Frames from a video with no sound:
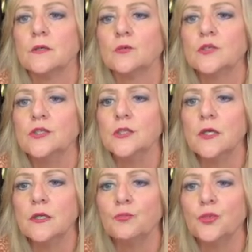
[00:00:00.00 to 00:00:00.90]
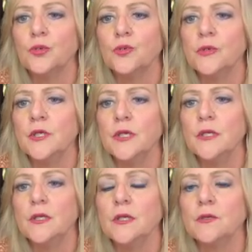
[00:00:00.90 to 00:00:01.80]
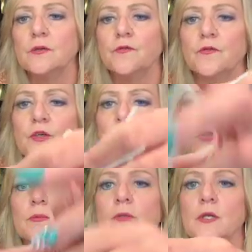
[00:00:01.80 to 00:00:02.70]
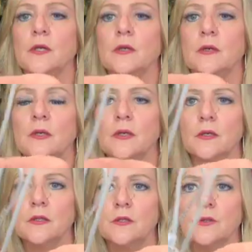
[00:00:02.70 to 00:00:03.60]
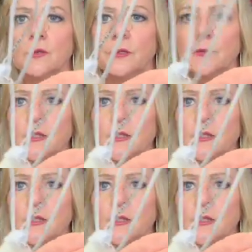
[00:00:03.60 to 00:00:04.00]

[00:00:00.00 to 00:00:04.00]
Once you got a pretty good firm little grip